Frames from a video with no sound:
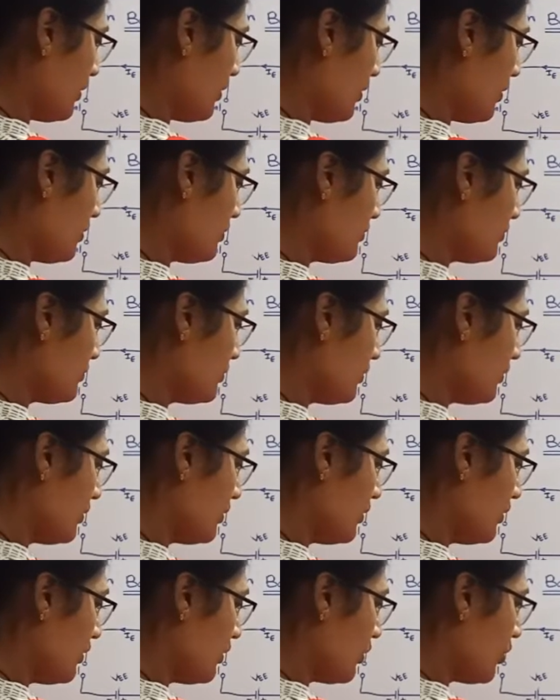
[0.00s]
of
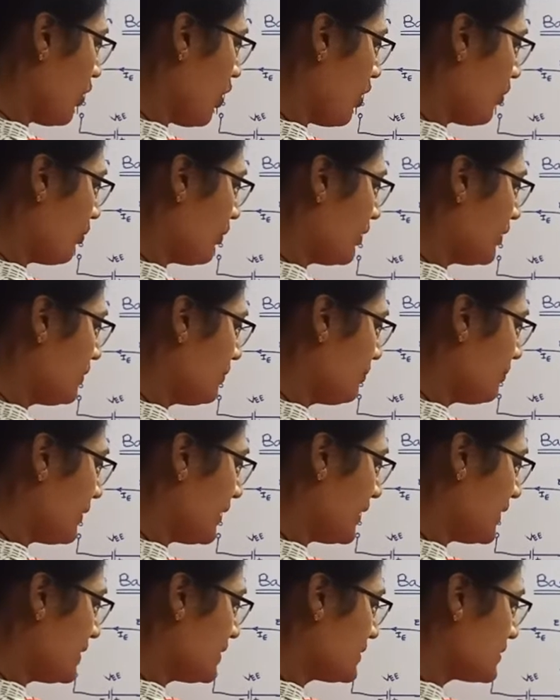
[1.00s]
common
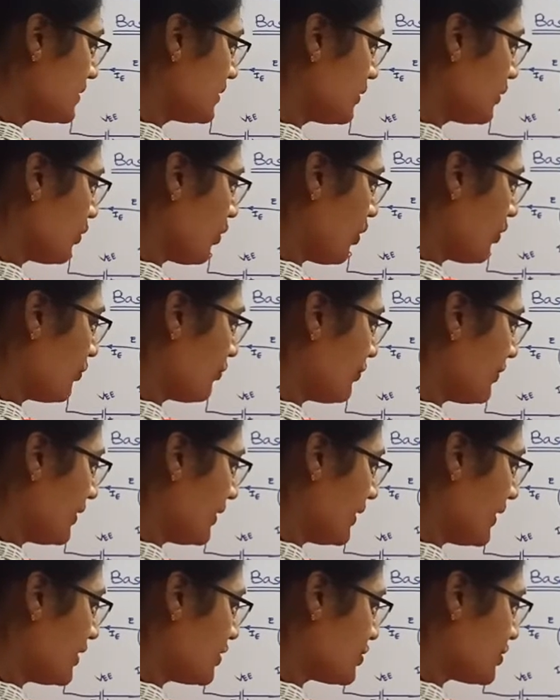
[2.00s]
base
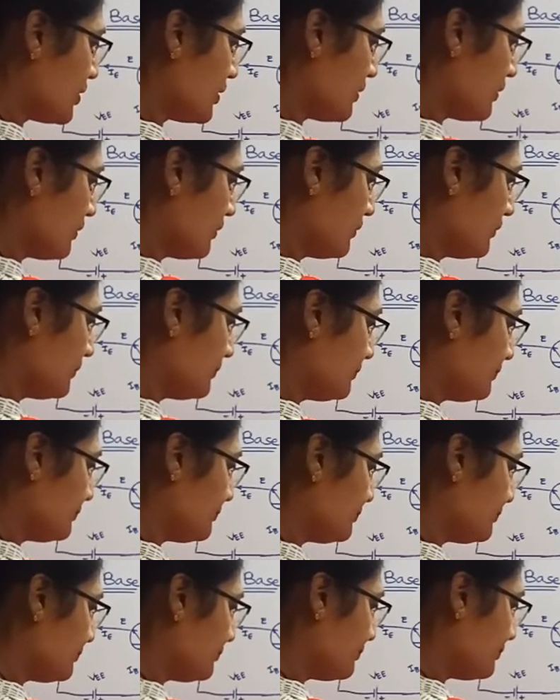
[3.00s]
configuration
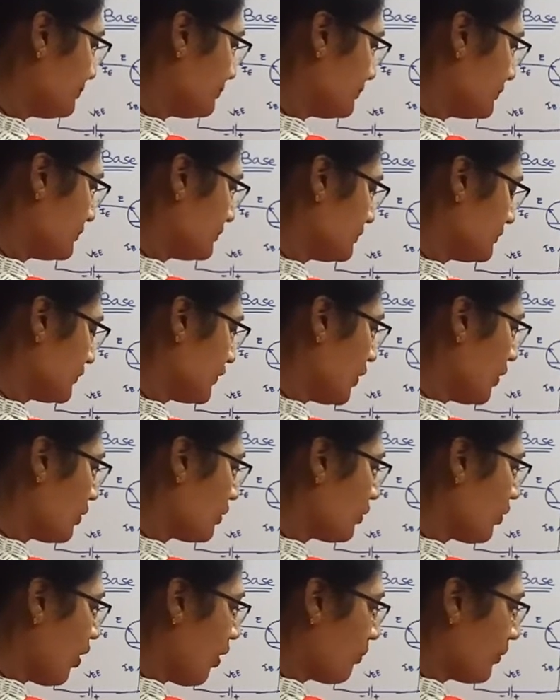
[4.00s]

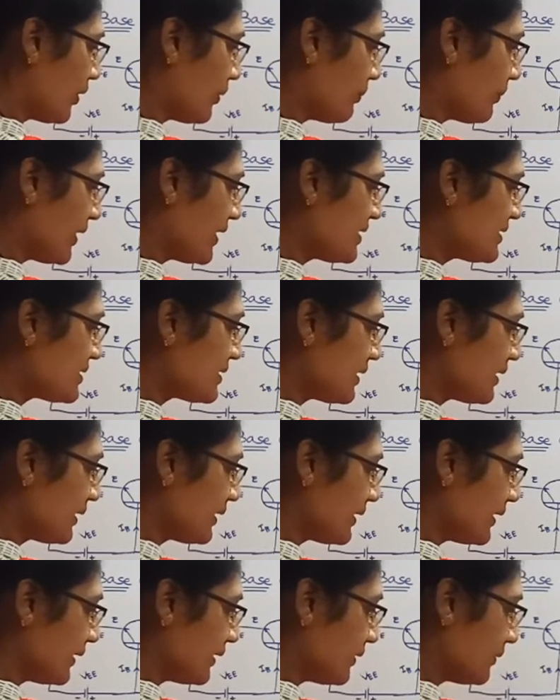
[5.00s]
or common base
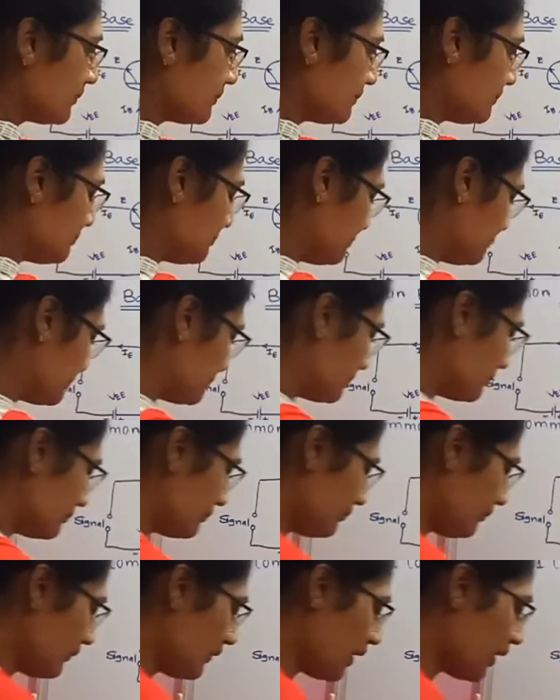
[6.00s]
circuit.
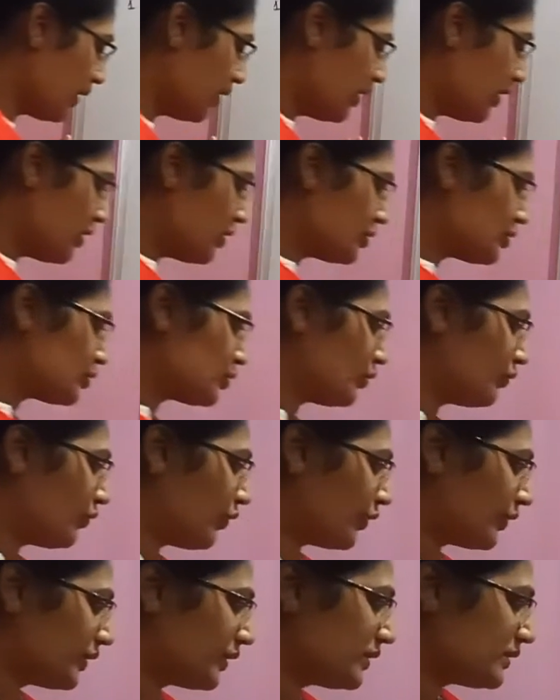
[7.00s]
So
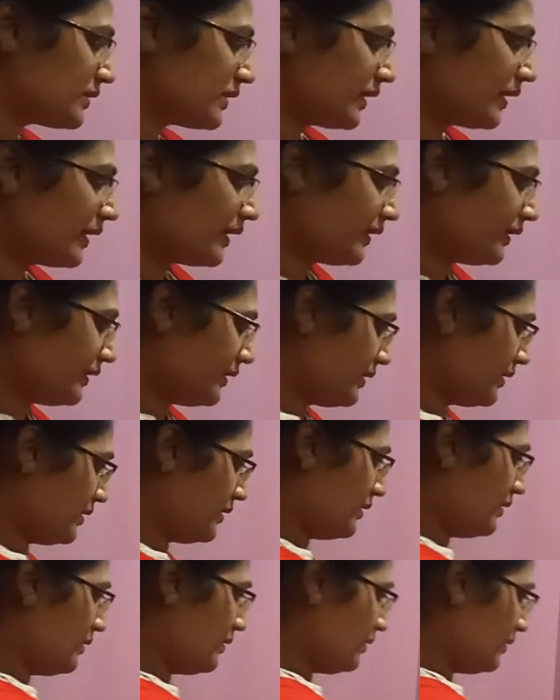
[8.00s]
what is gain?
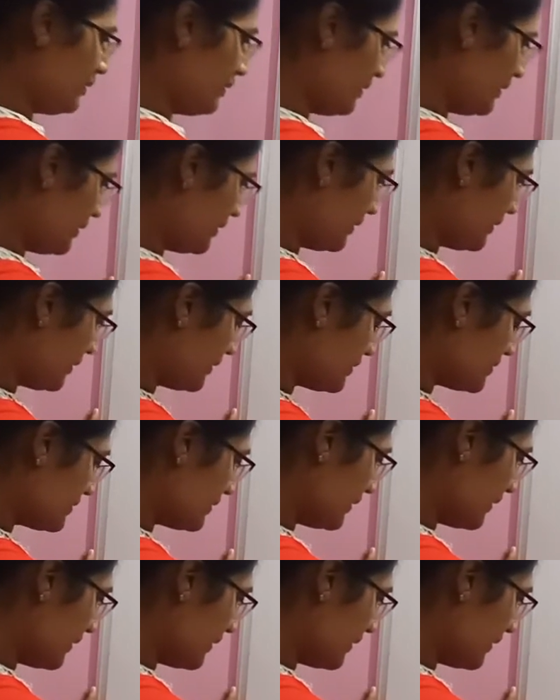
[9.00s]
It is